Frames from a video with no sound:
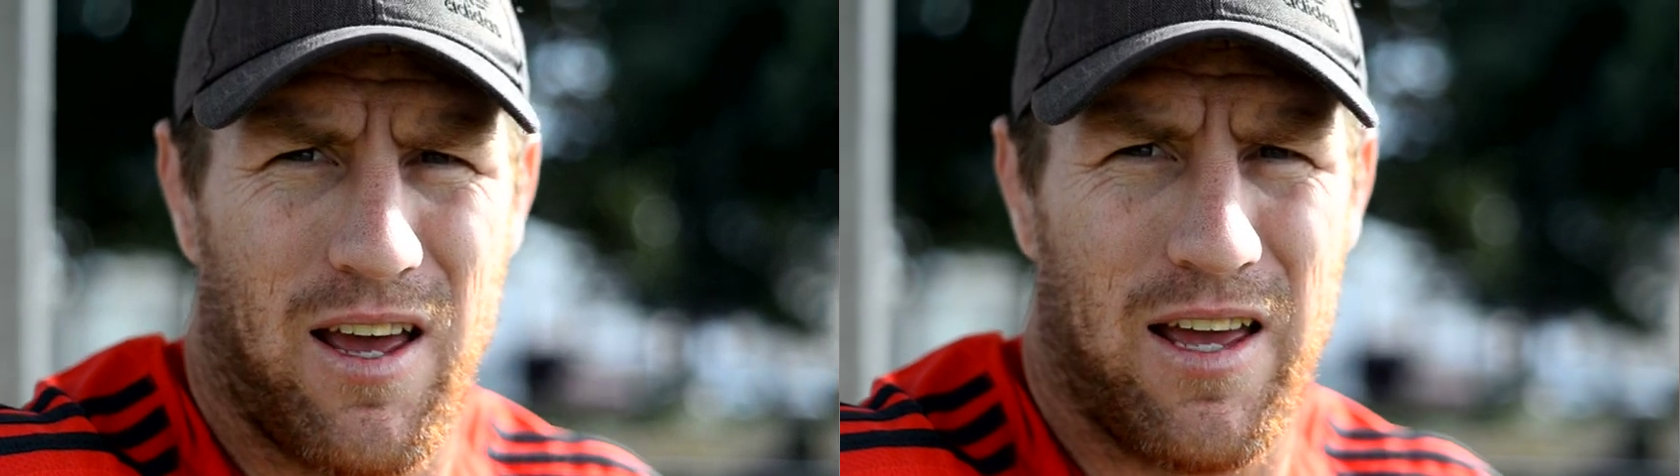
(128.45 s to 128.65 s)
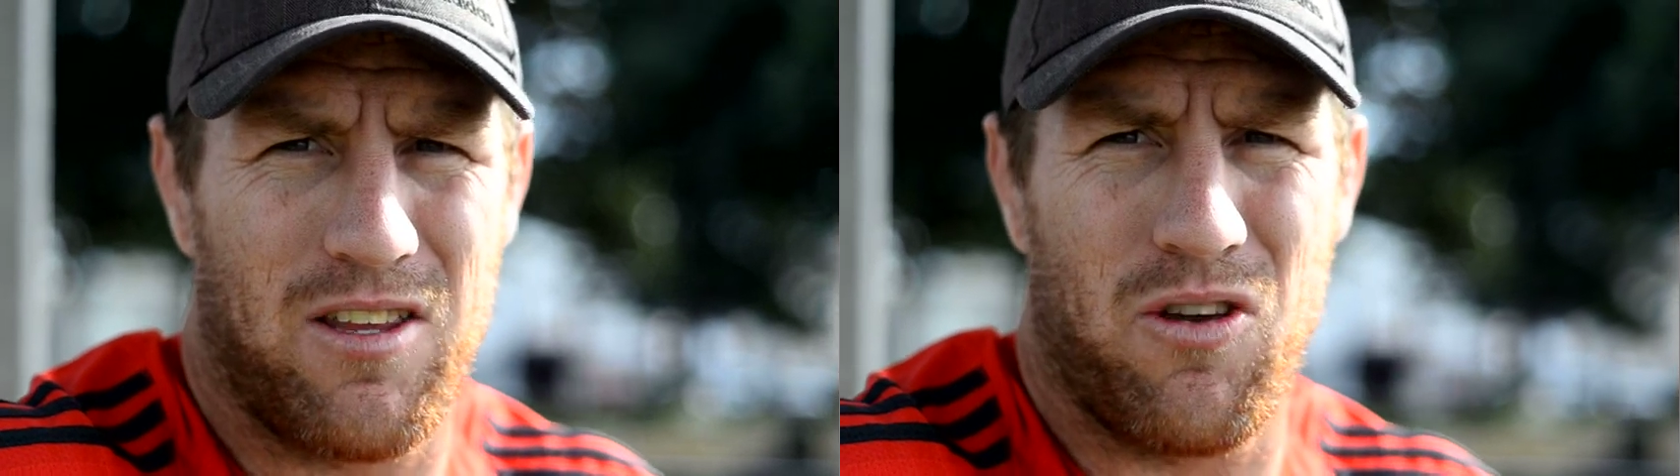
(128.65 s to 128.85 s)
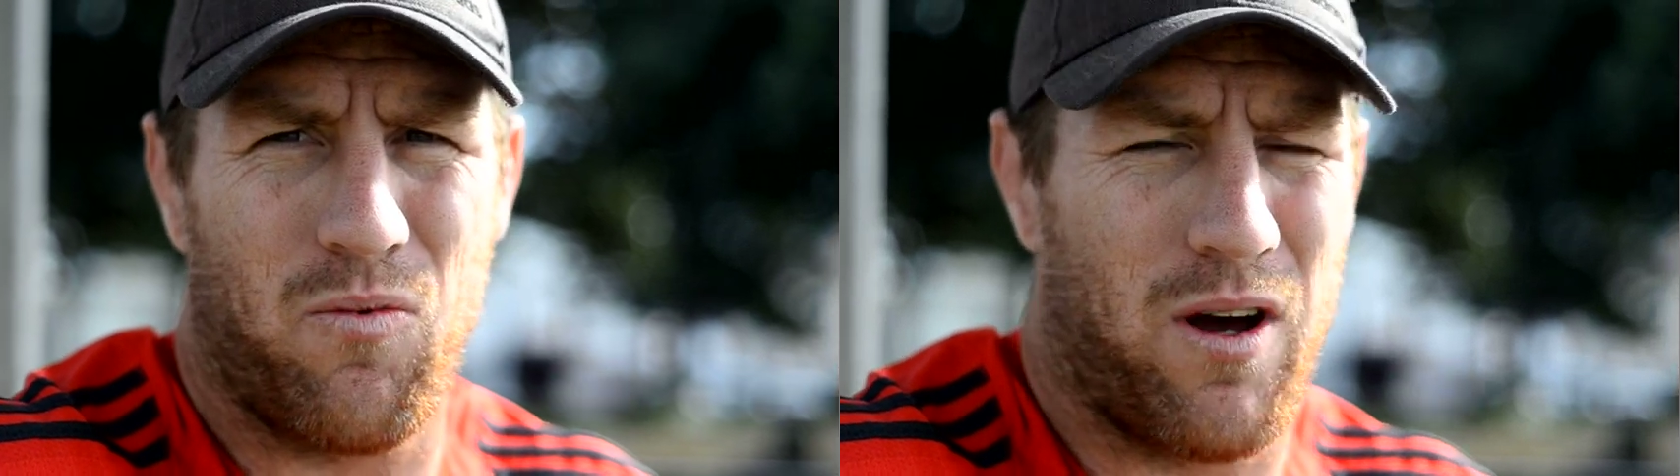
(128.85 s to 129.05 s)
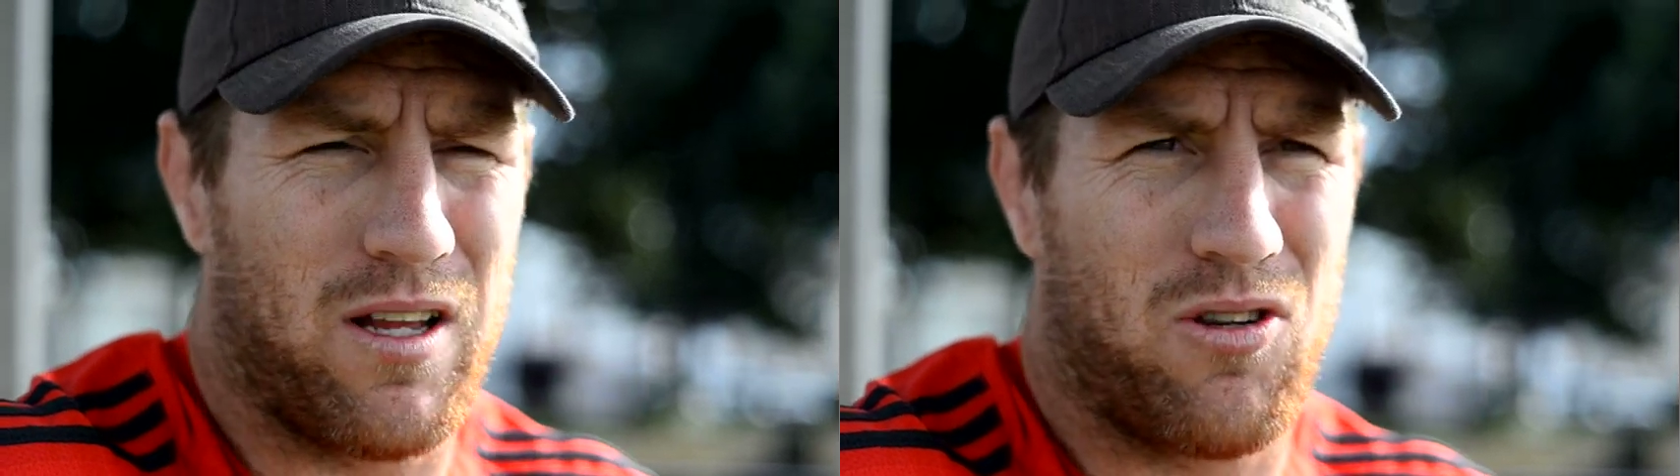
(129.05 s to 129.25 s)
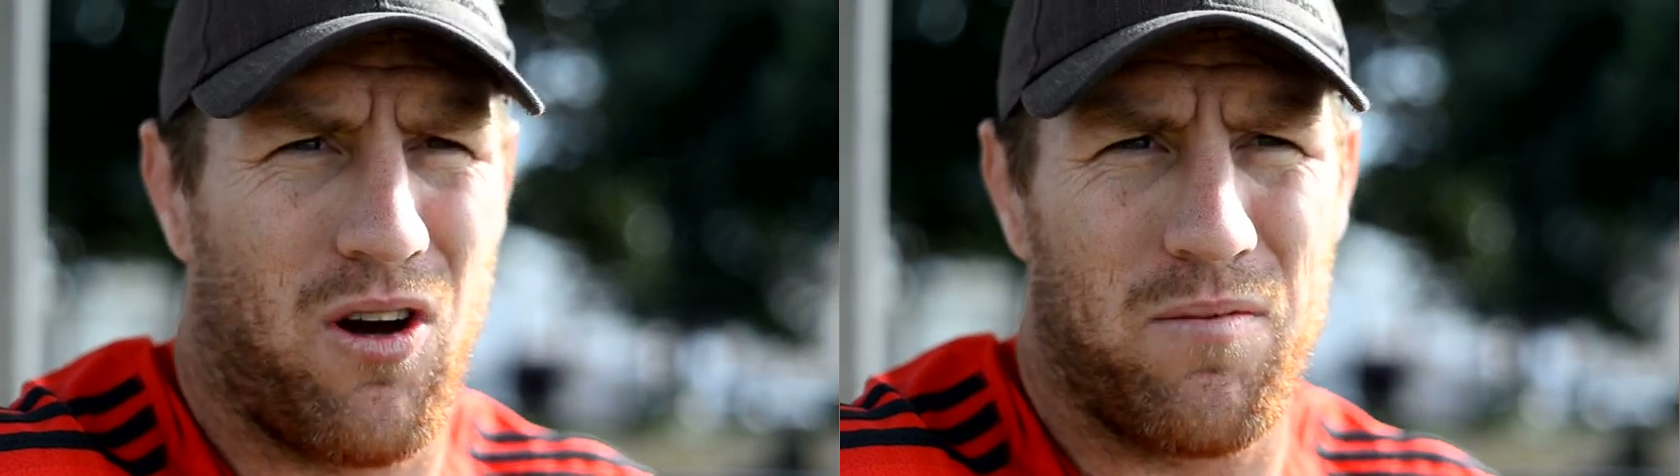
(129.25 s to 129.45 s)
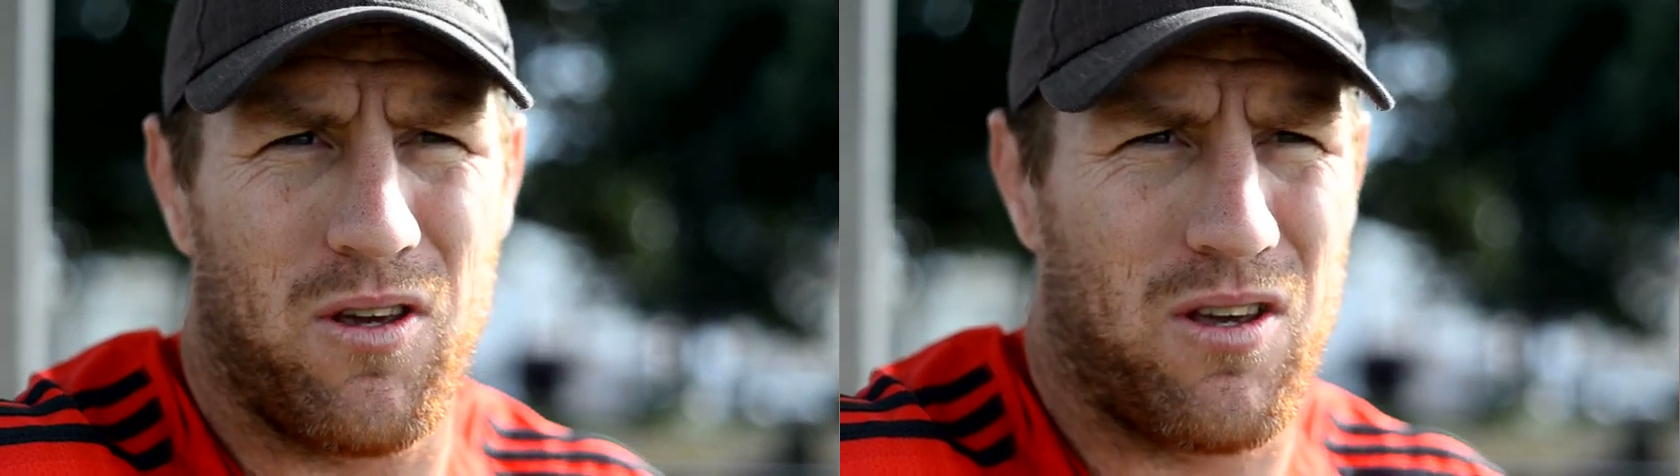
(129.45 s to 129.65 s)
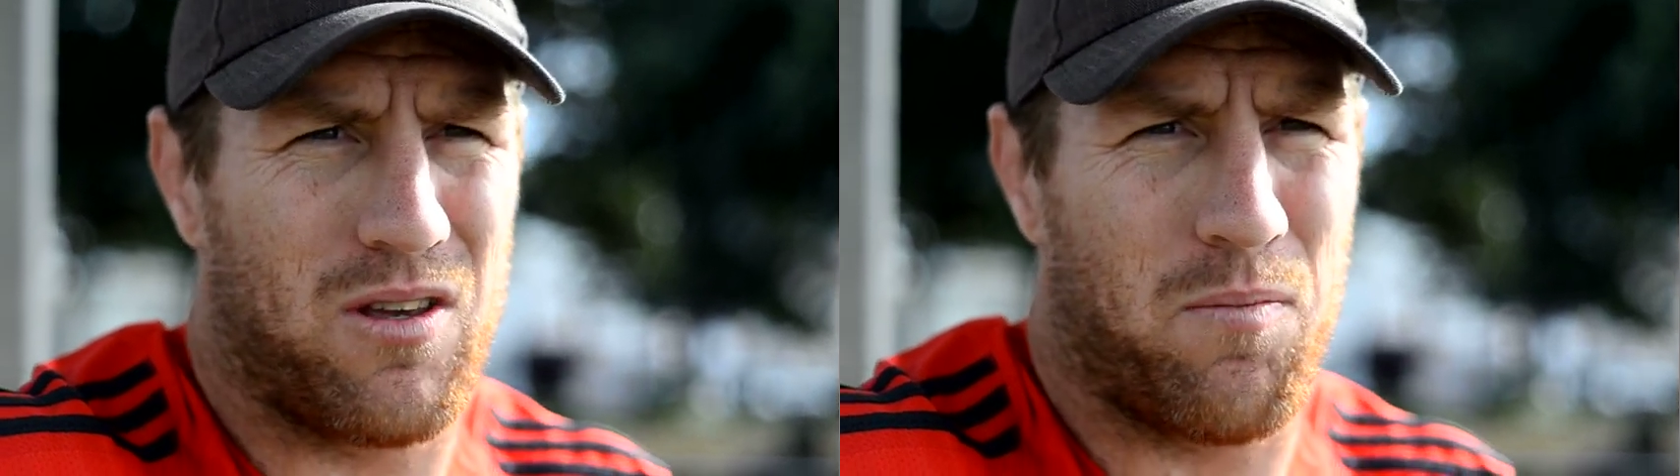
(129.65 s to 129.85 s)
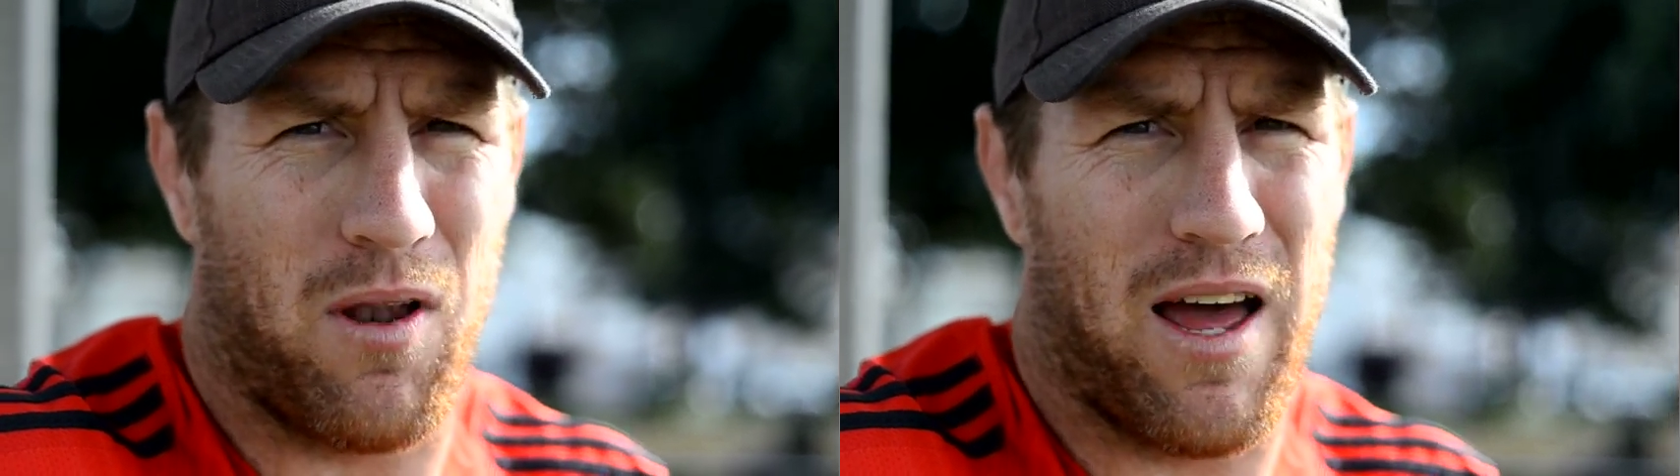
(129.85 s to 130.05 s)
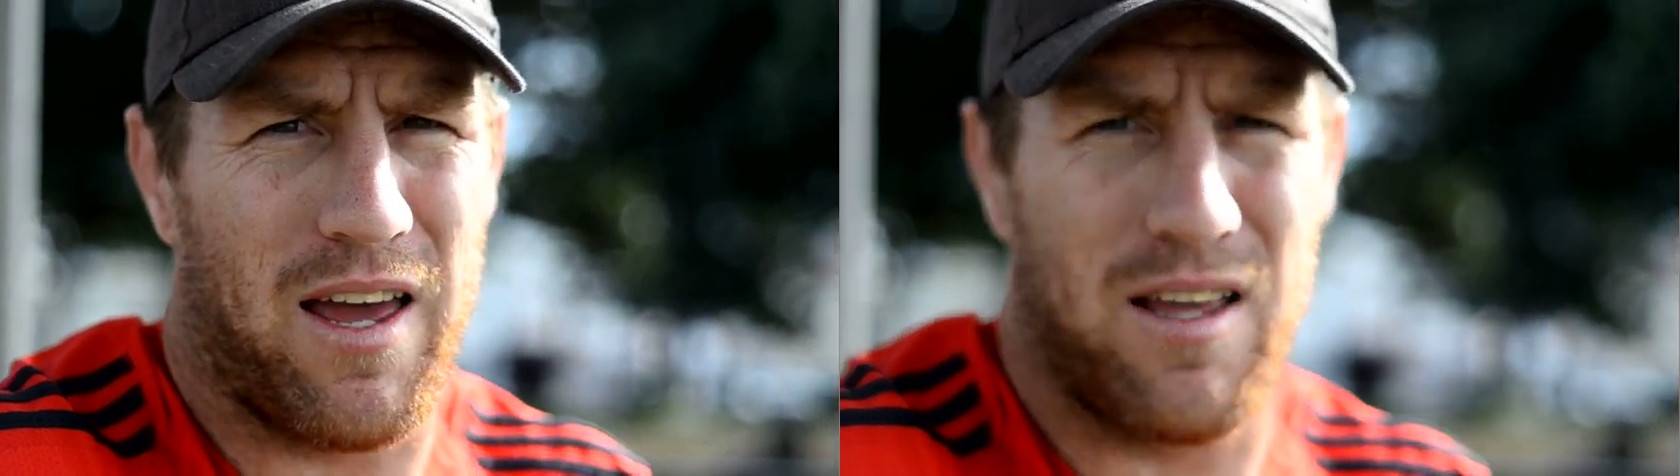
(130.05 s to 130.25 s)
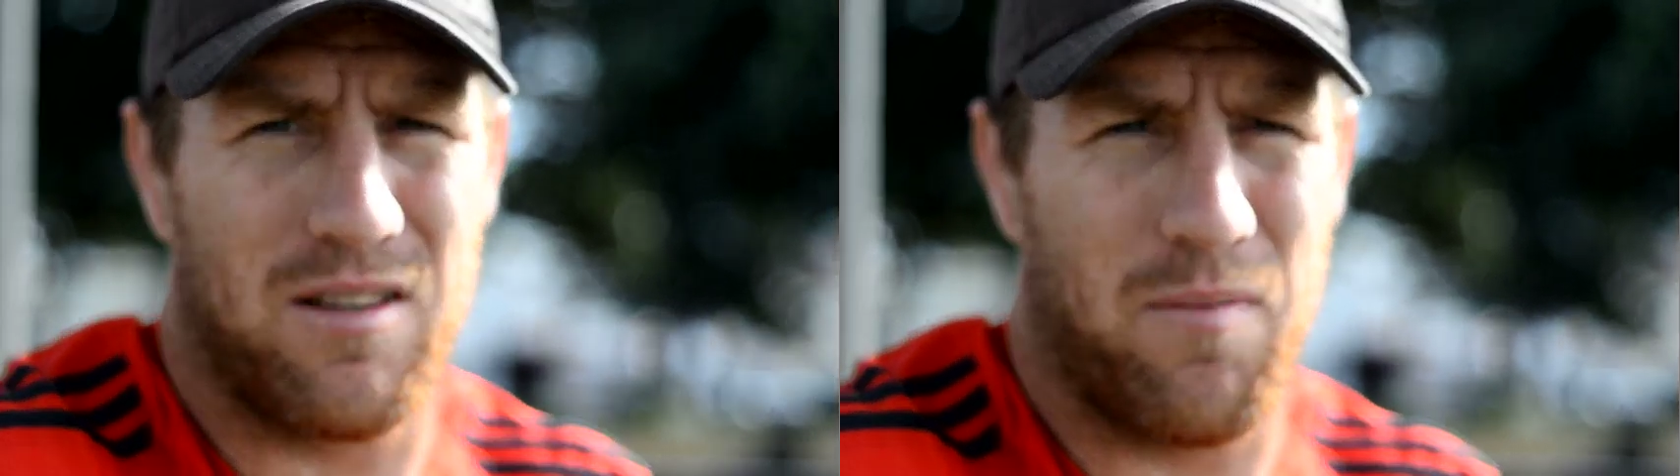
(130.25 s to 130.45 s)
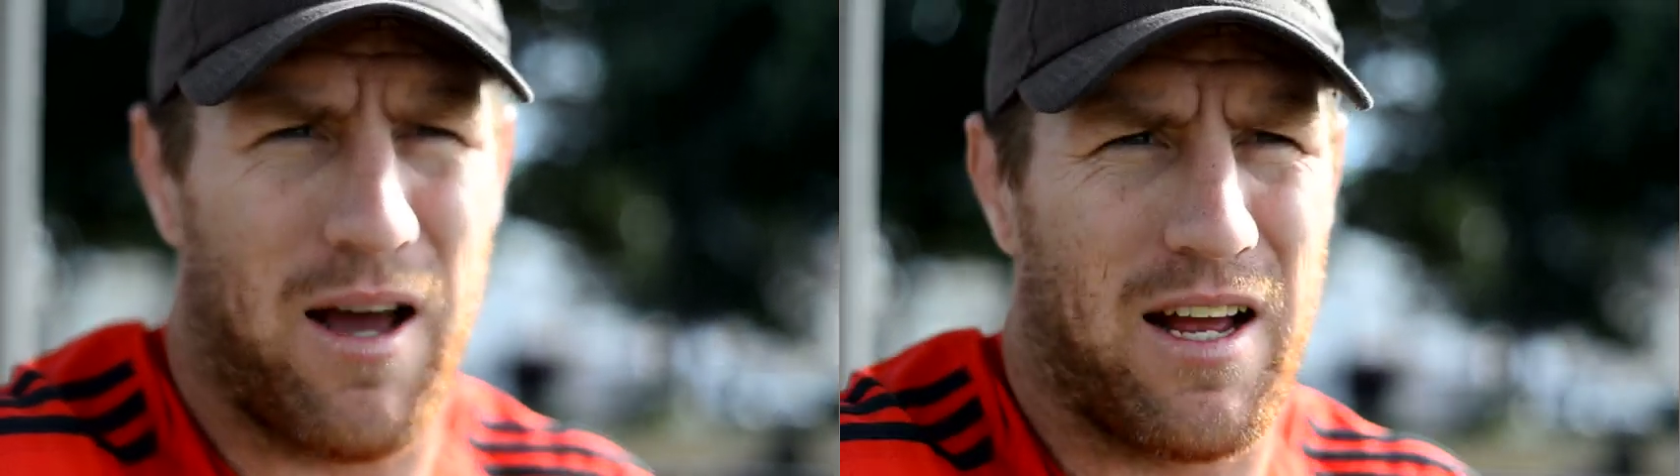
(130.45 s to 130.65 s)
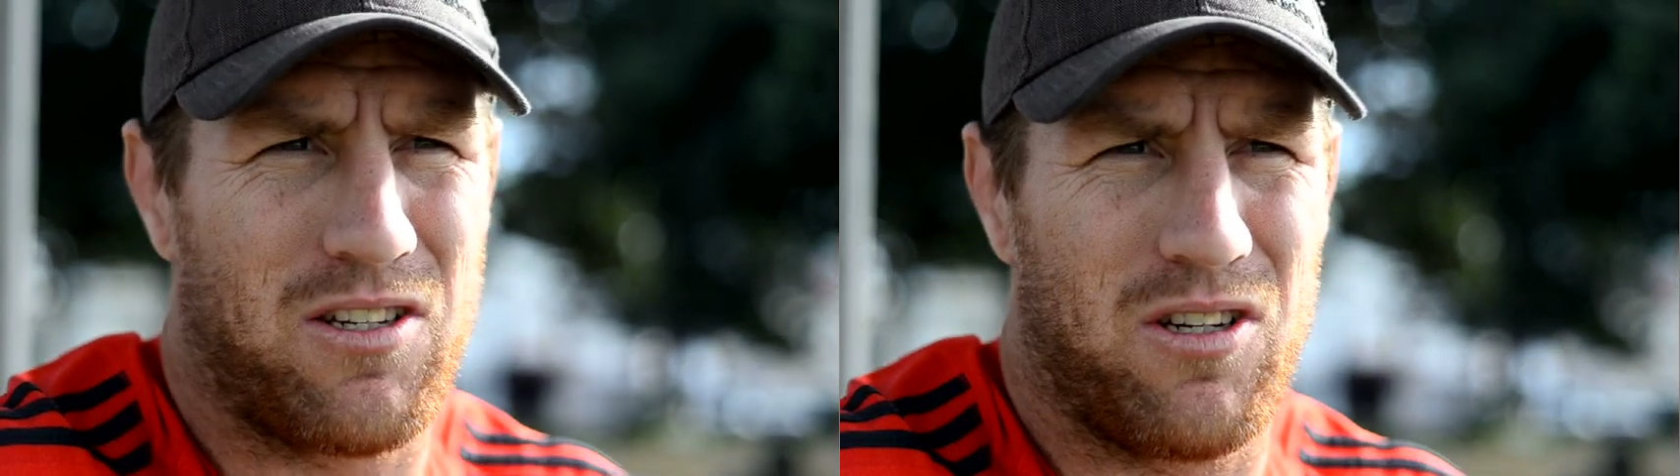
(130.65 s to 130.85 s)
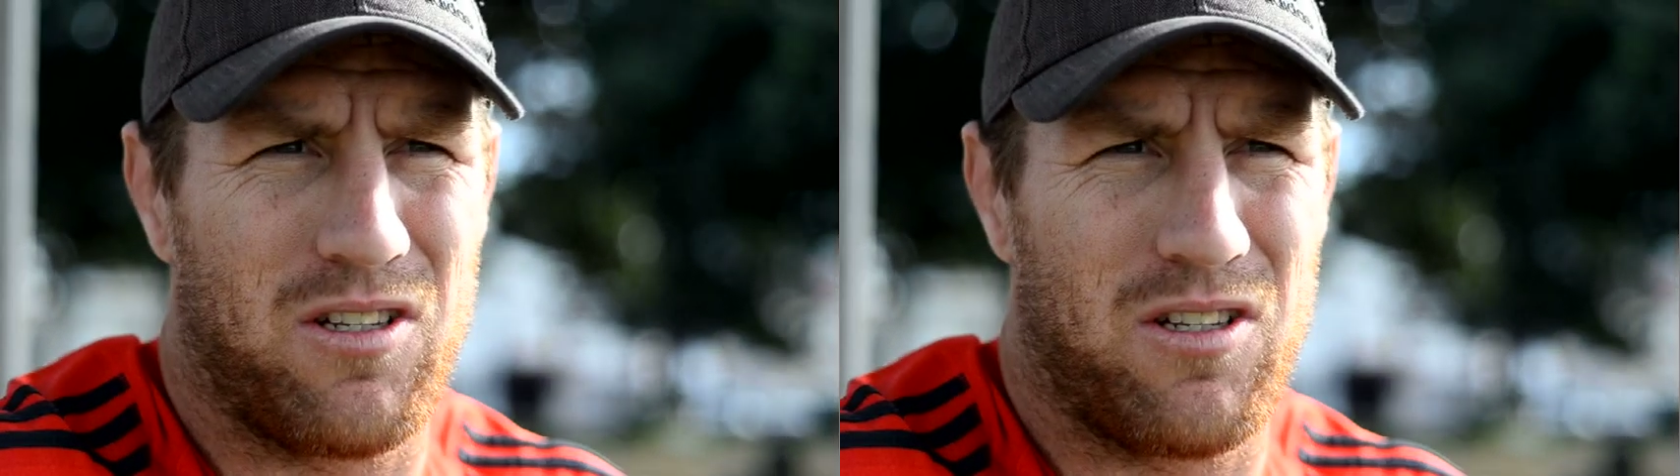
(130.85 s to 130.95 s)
And you, by the time you play in March,